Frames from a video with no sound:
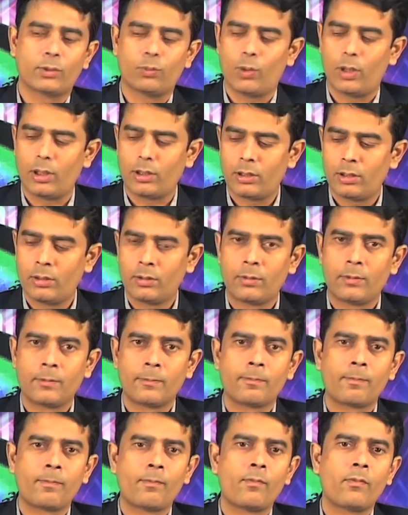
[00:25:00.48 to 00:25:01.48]
world.
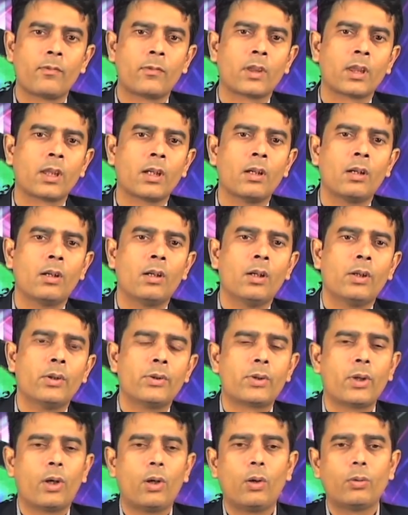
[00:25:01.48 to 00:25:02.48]

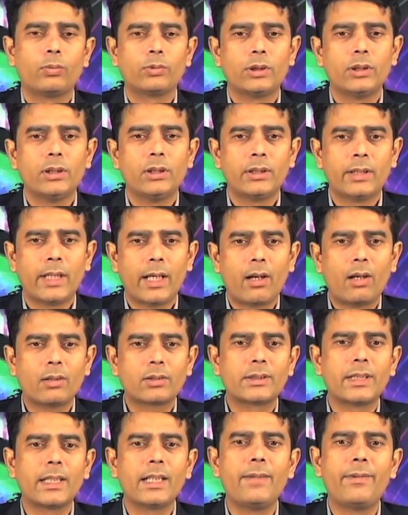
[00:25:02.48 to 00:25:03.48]
So there are
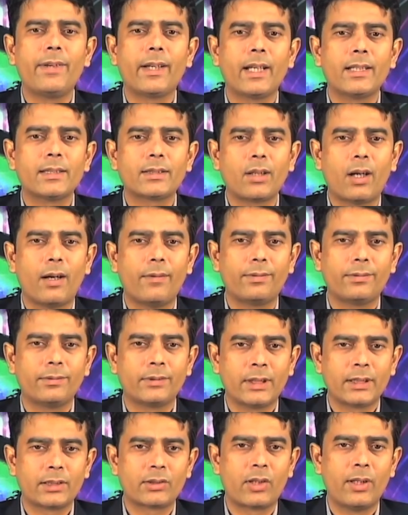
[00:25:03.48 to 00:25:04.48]
significance
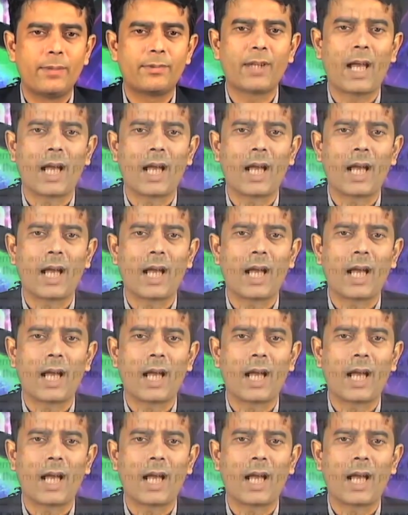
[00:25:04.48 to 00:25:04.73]
of this TRIPS